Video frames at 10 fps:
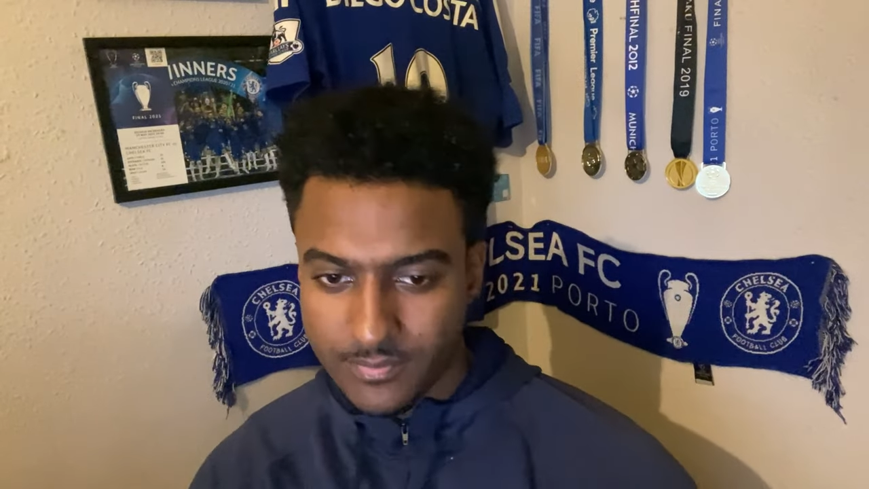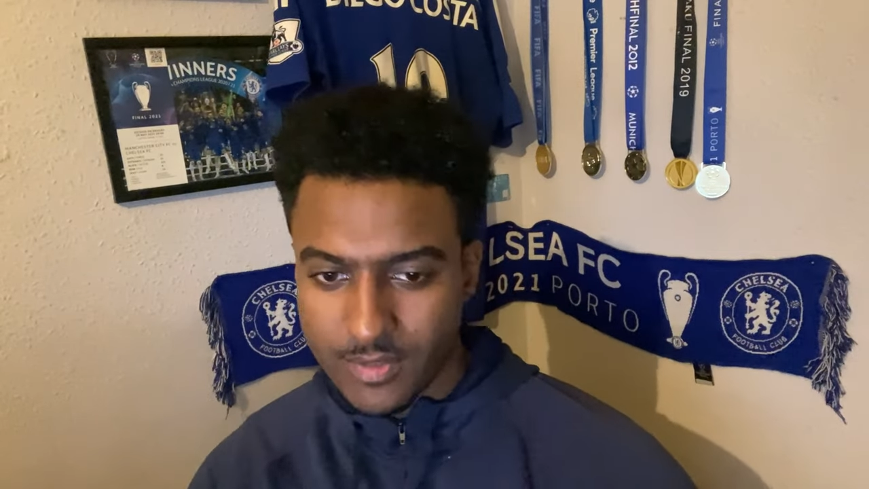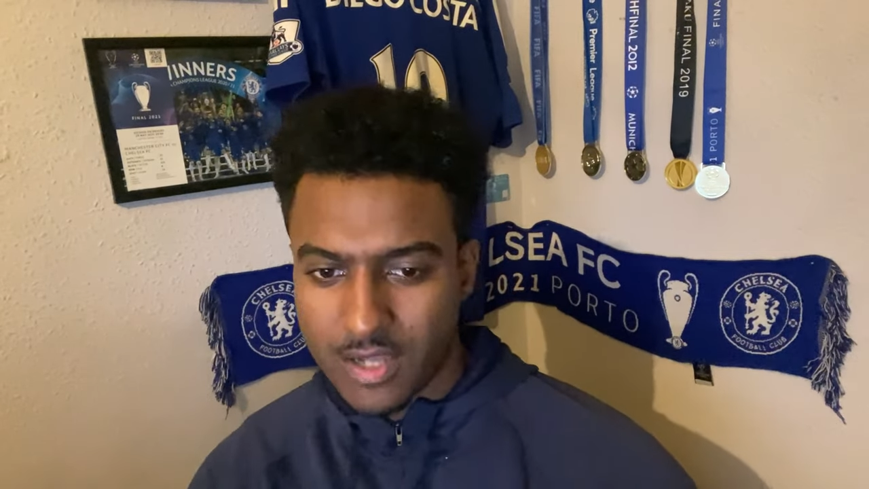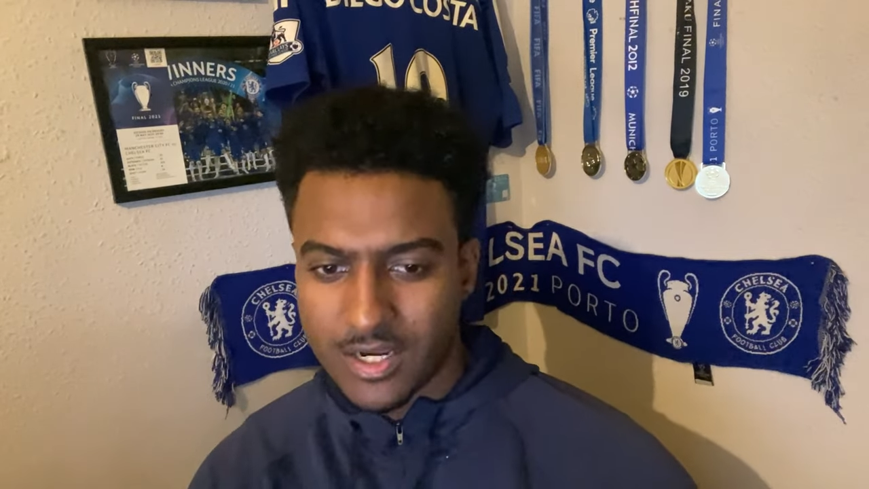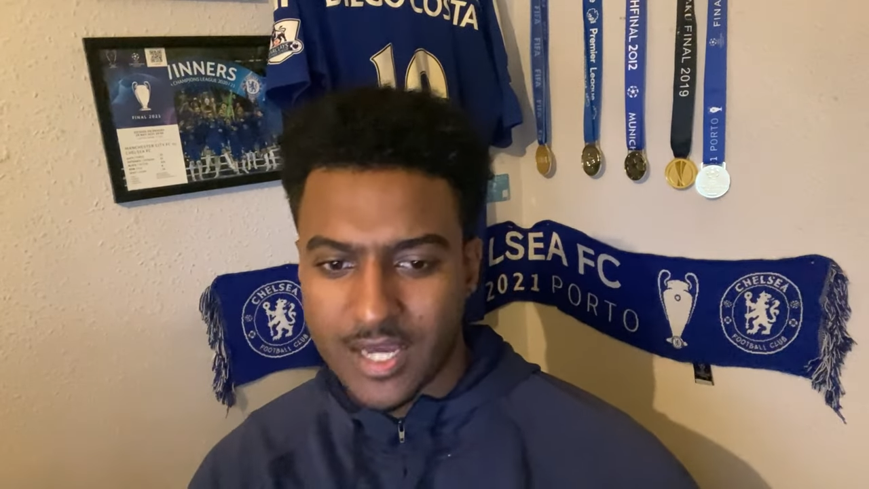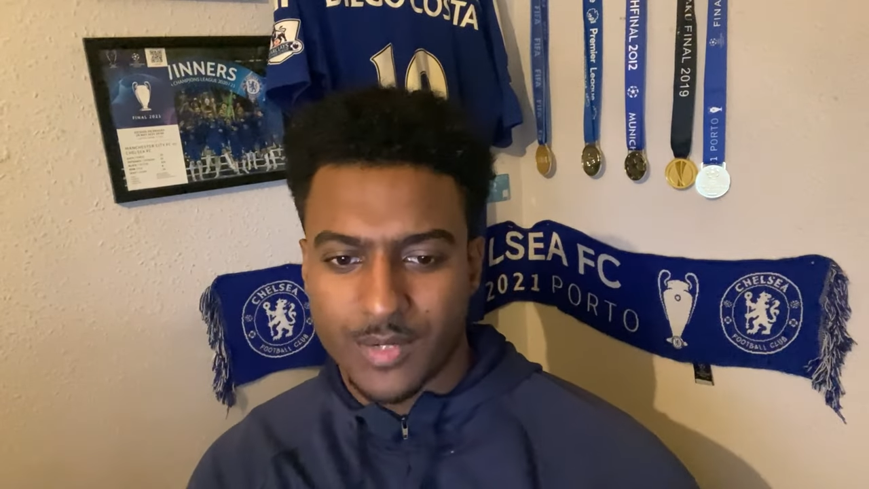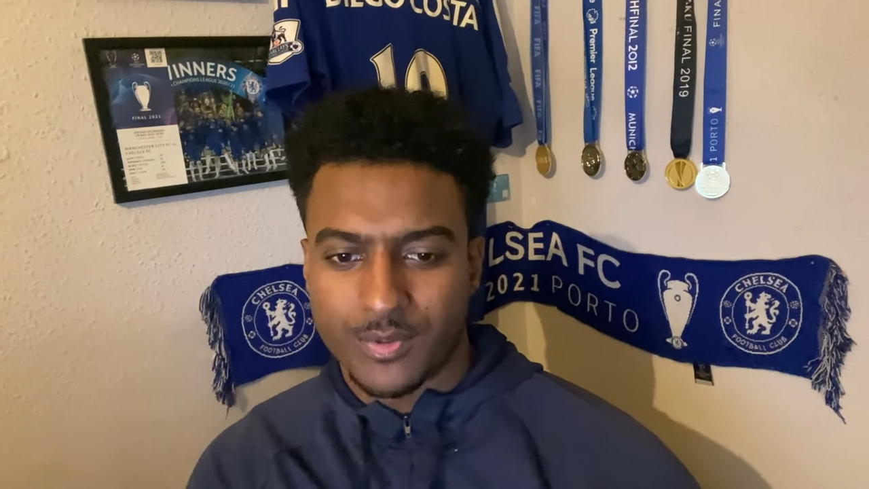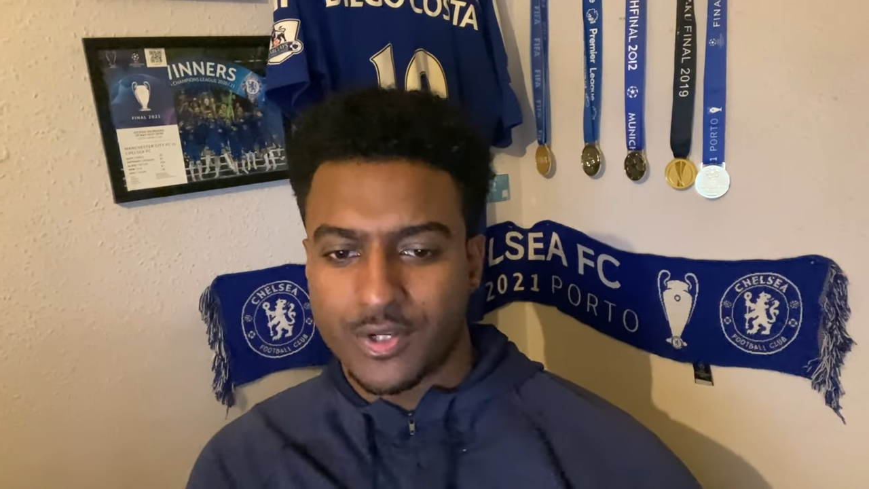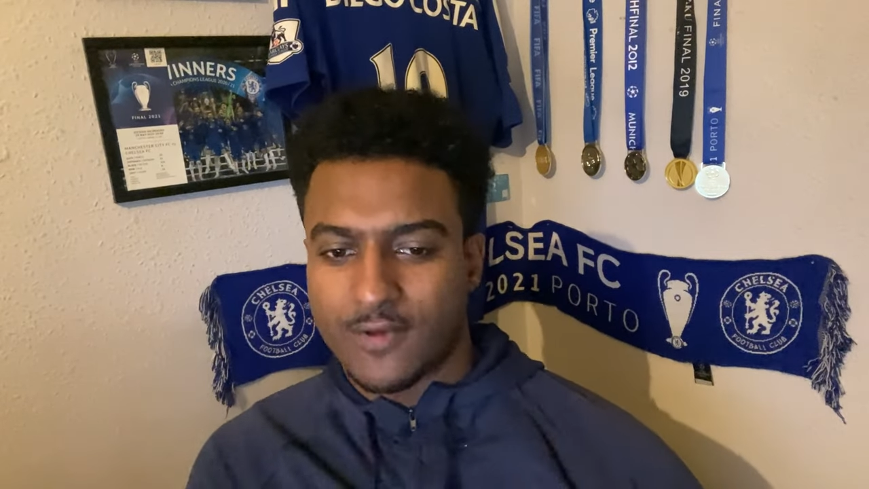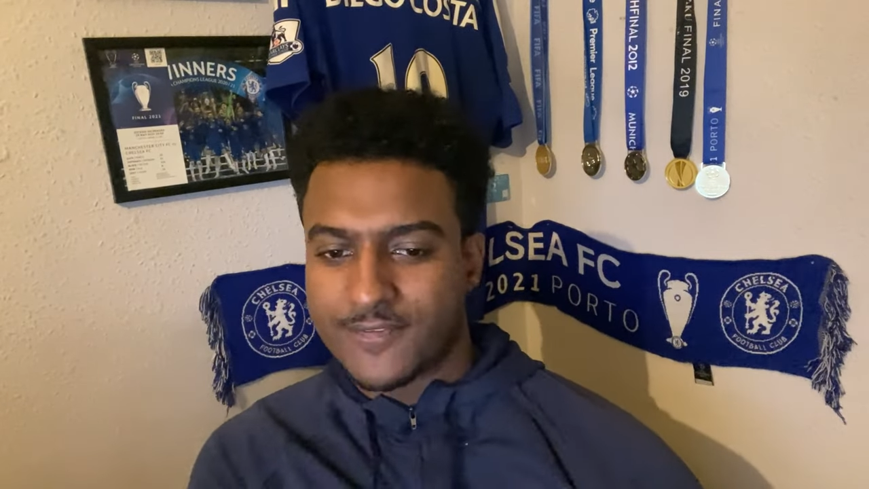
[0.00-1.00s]
Unlucky
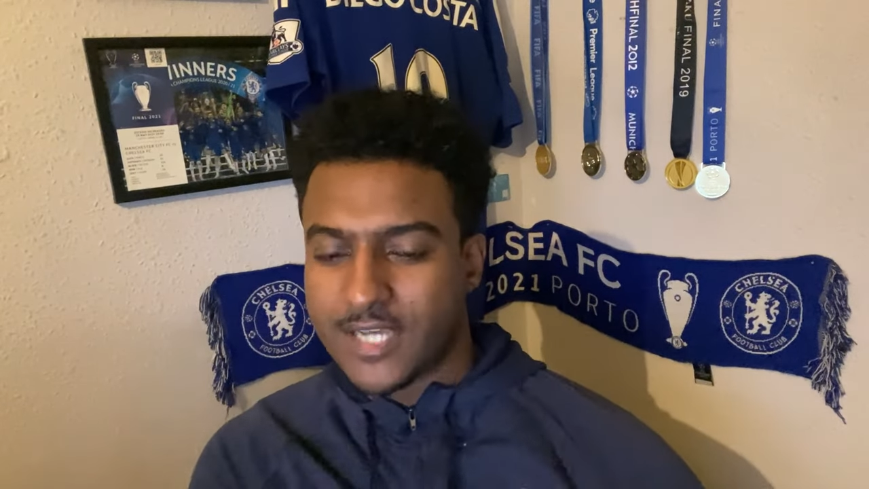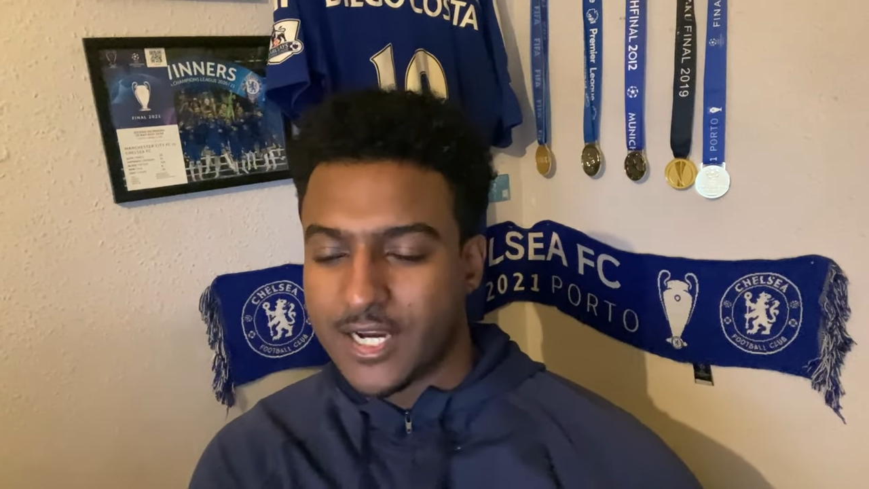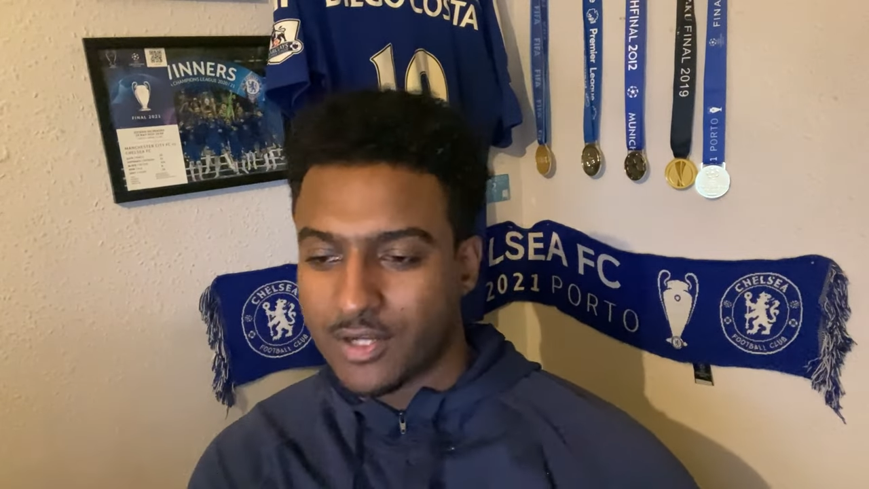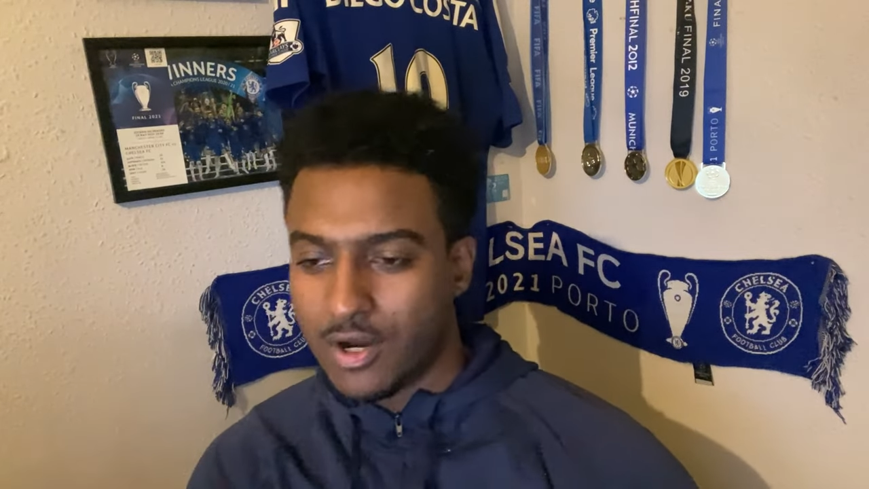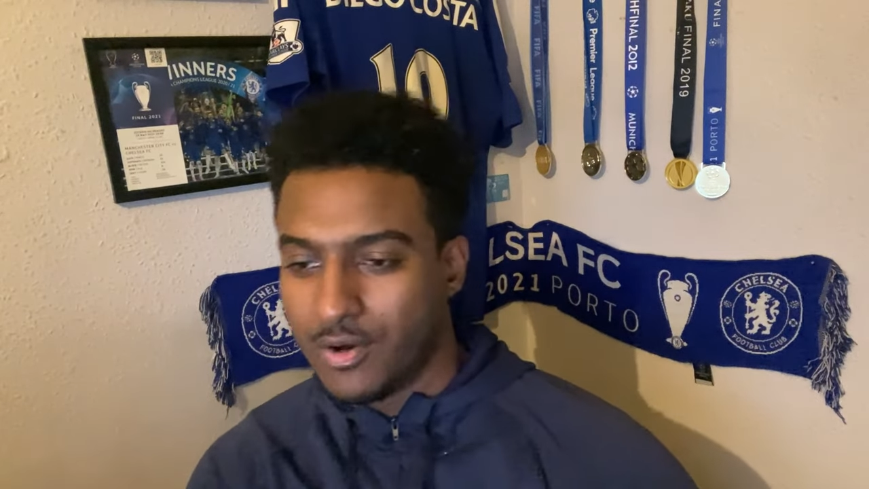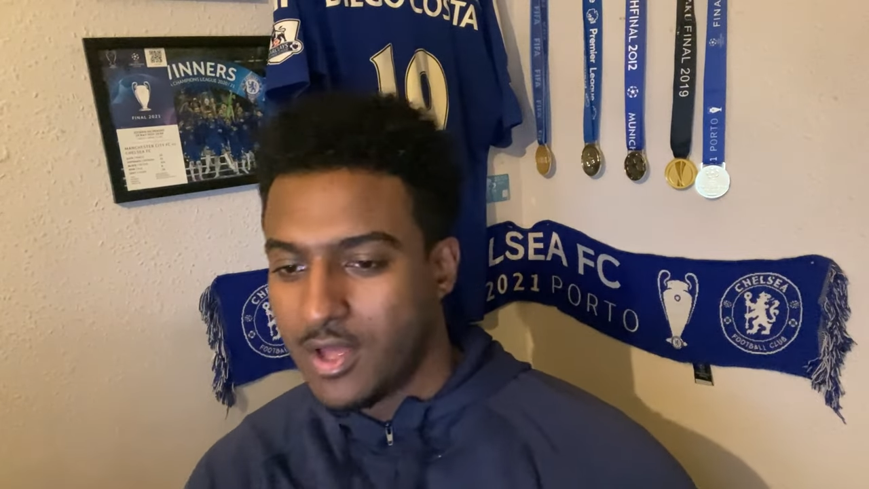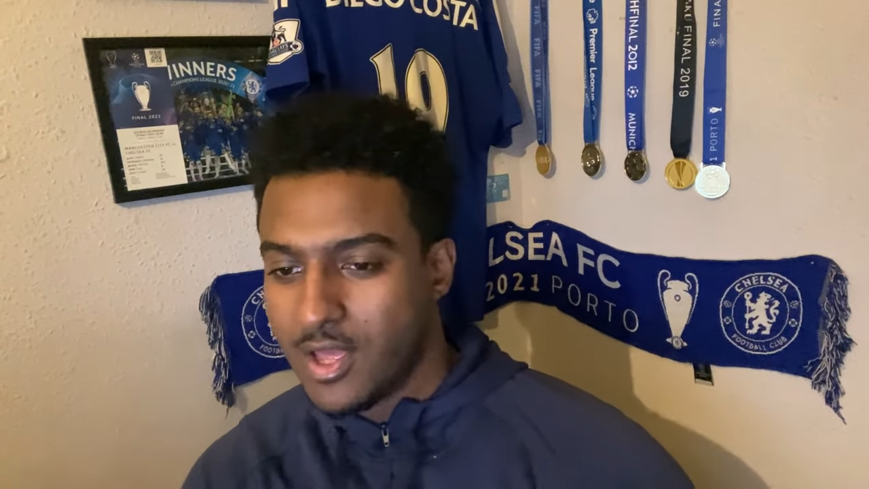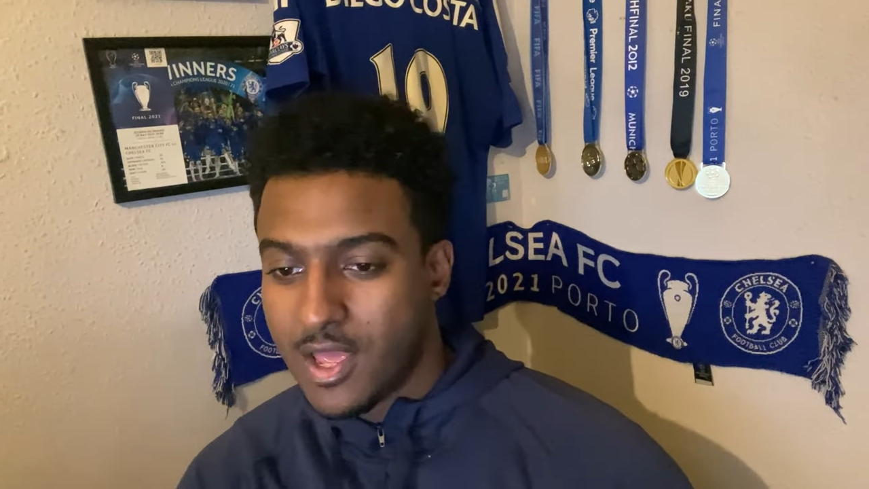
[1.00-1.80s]
with the offside goal.